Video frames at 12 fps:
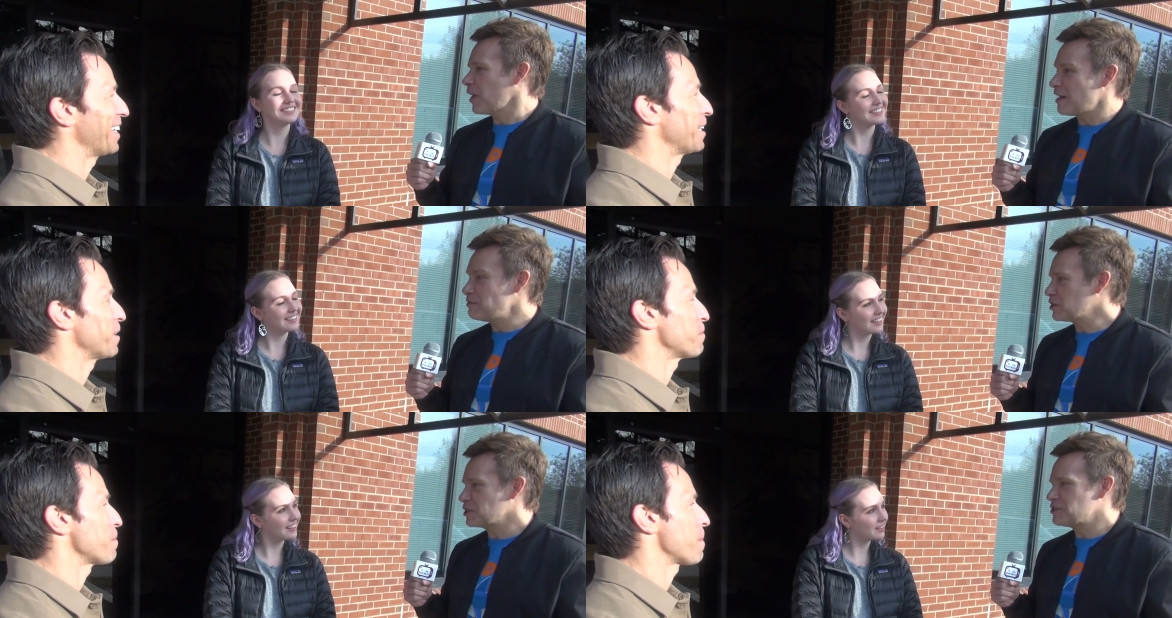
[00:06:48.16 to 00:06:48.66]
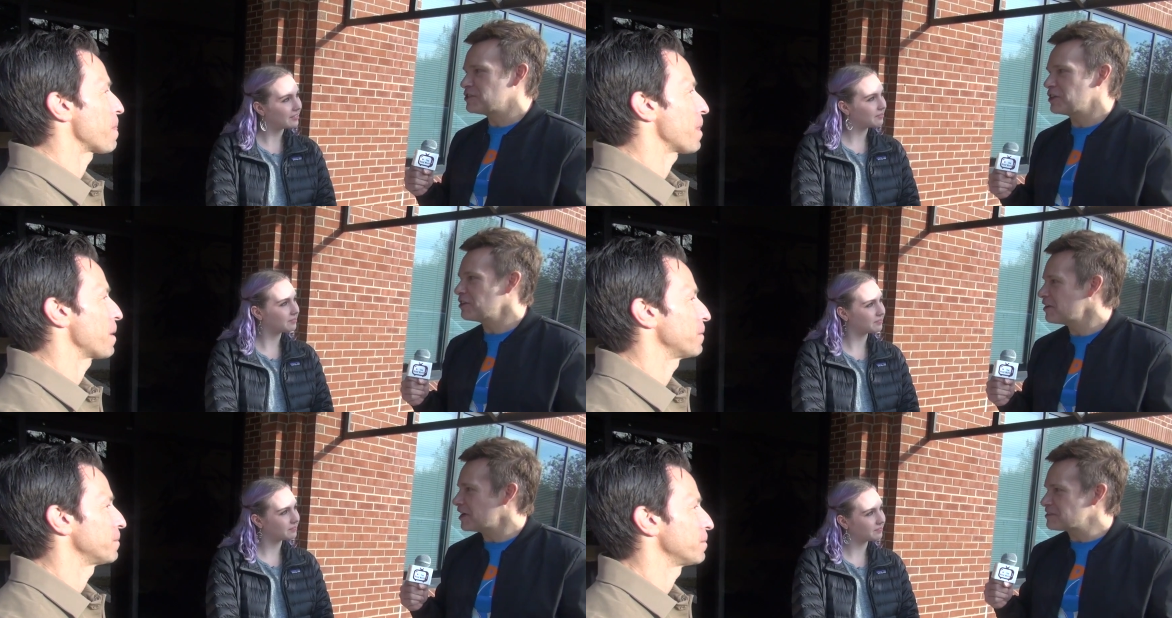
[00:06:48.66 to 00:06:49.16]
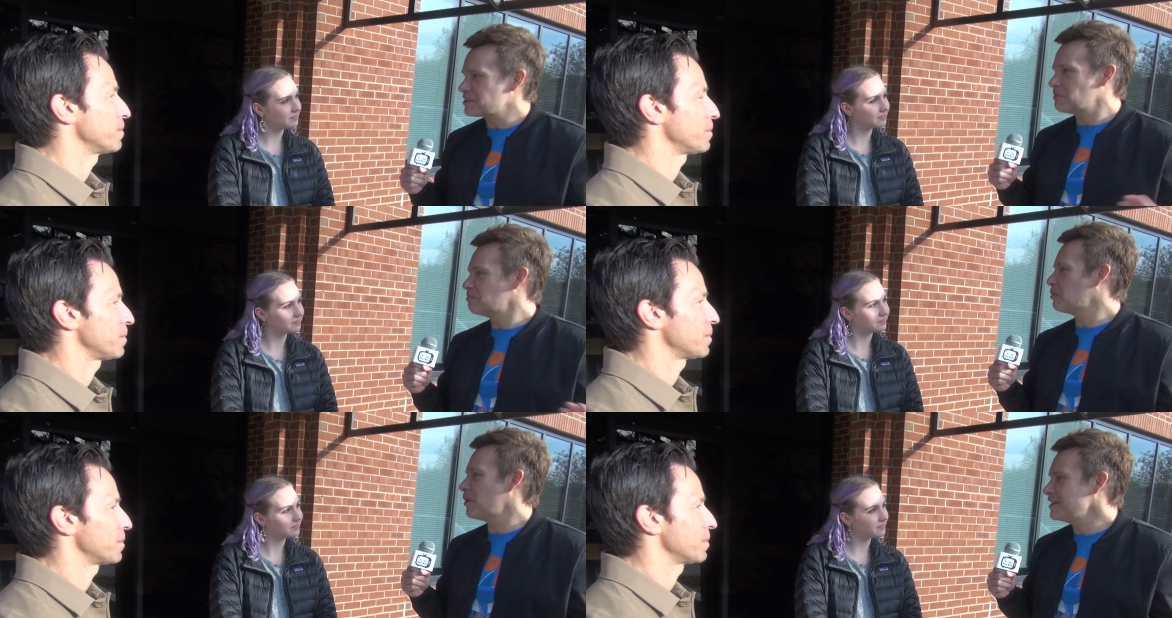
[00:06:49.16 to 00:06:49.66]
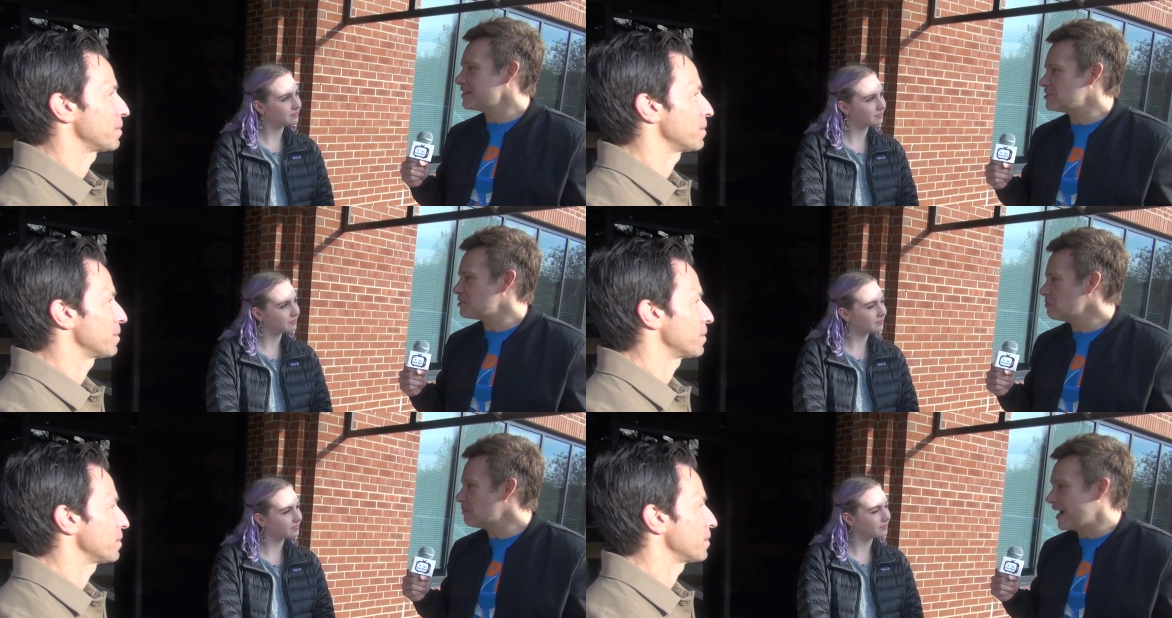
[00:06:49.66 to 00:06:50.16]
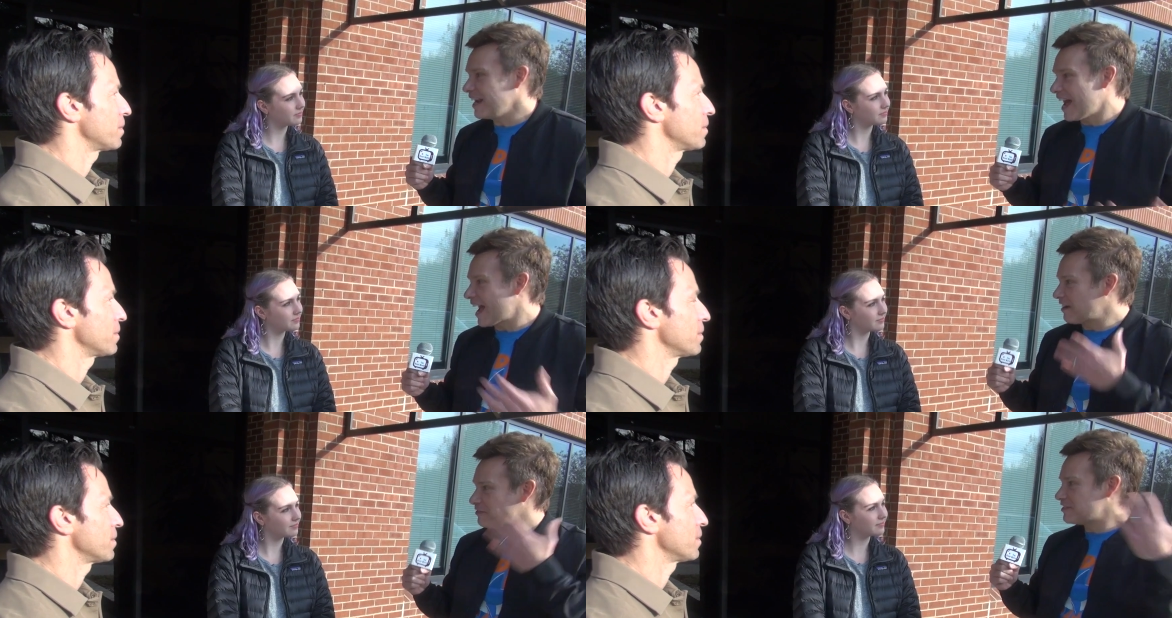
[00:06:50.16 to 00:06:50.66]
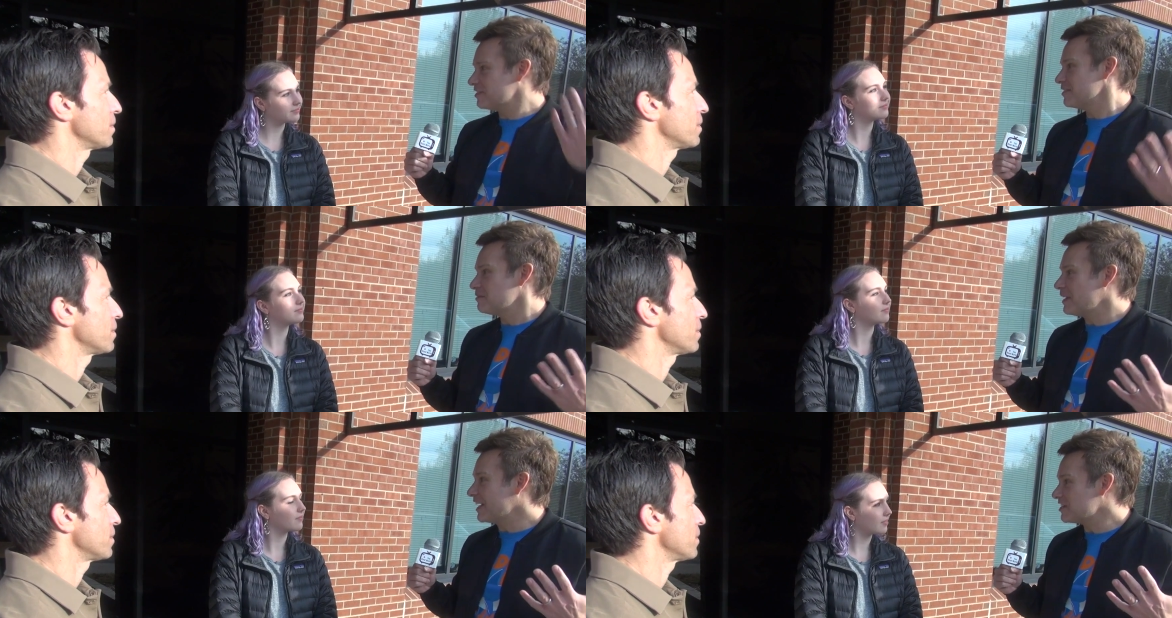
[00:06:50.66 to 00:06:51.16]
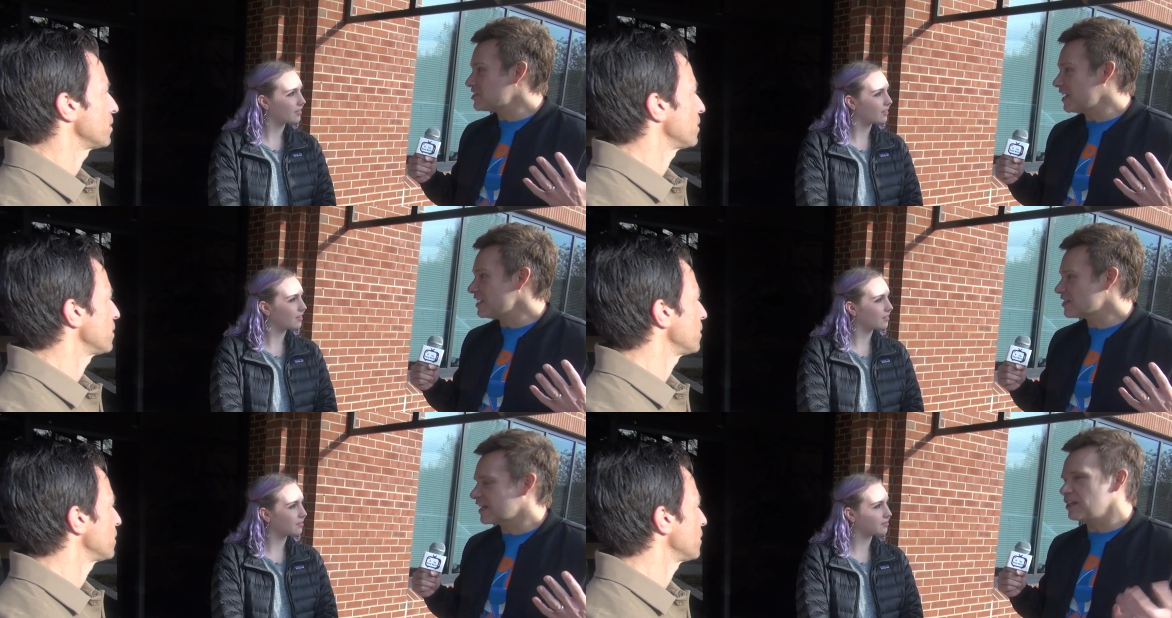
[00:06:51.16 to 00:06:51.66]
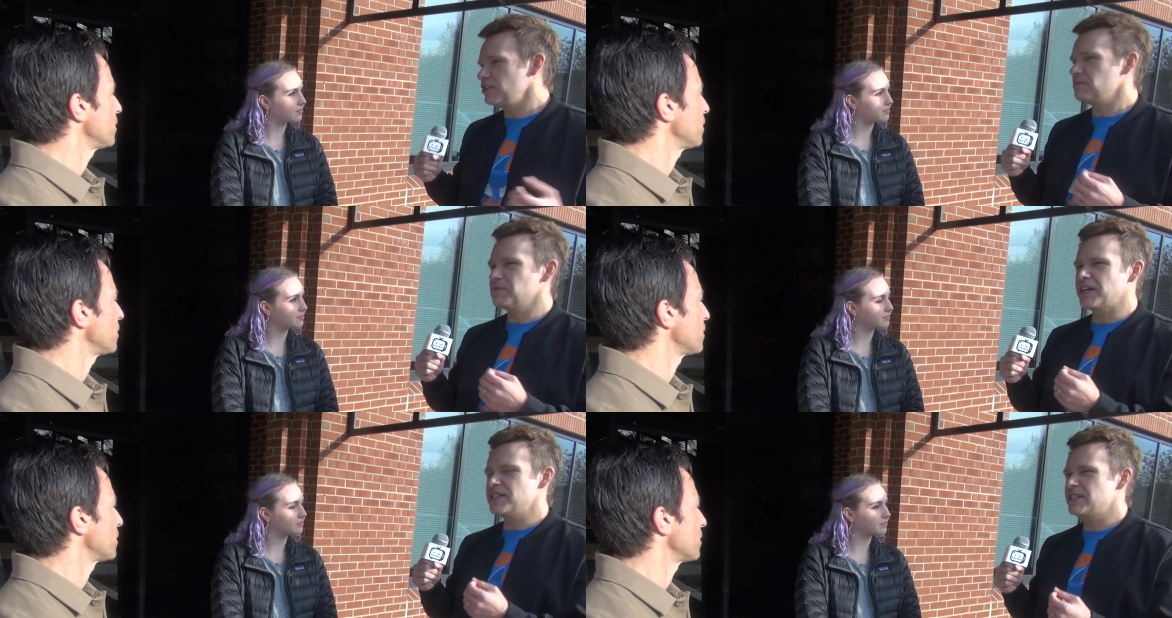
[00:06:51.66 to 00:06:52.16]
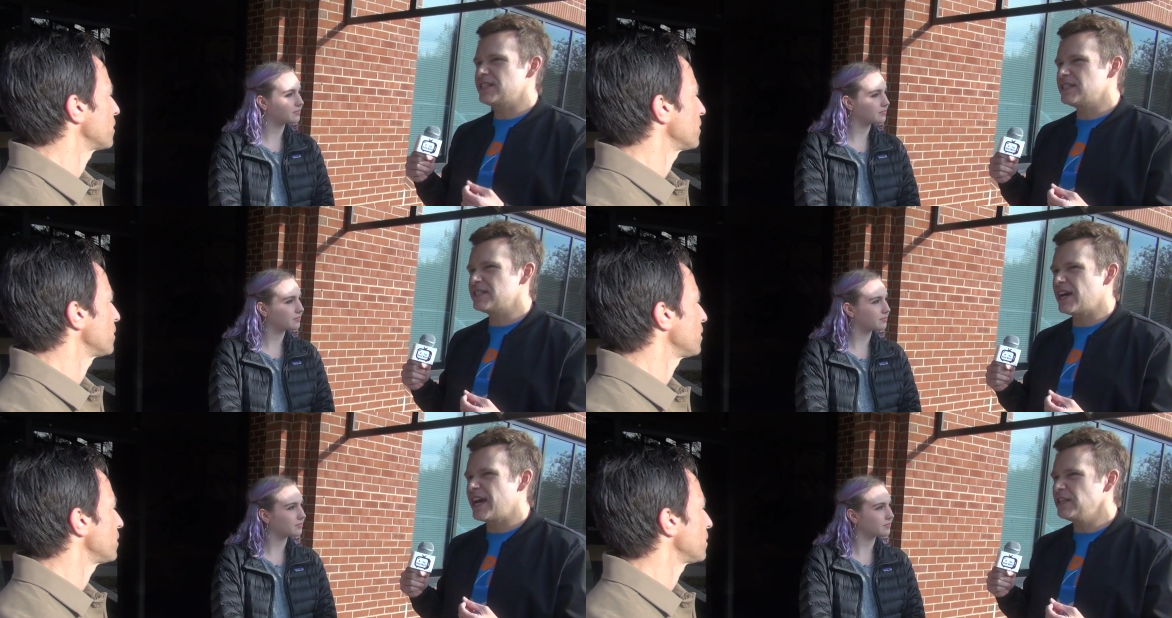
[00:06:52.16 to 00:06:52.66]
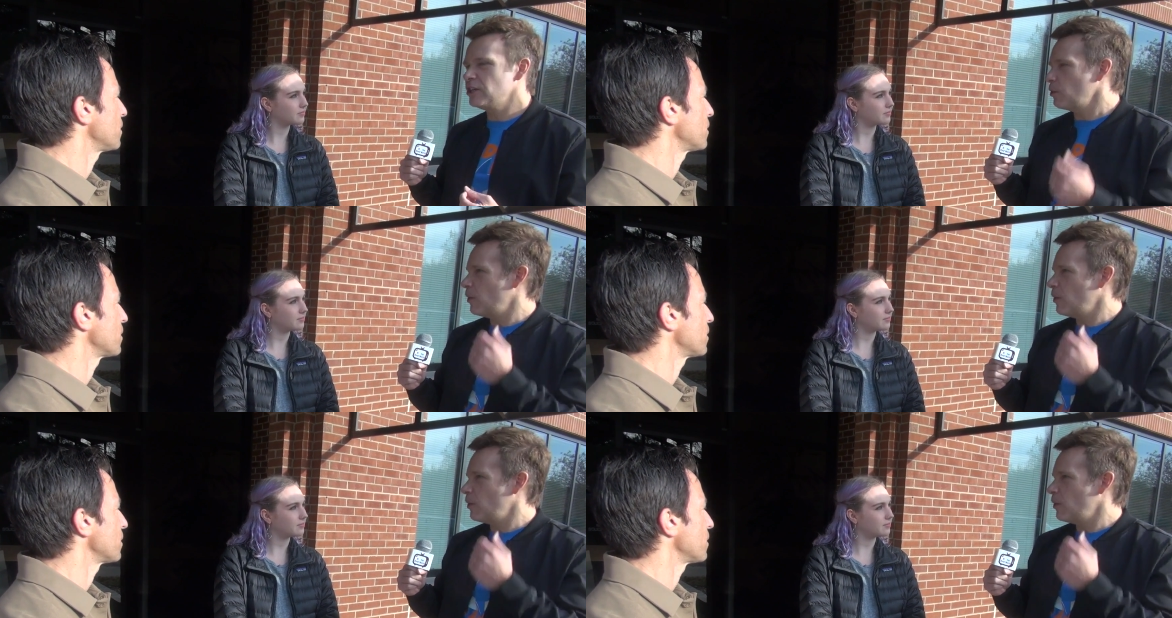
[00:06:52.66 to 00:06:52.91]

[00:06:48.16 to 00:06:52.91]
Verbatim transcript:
Speaker 1: have you considered at some point that you might have to make a change? Like you might decide, you know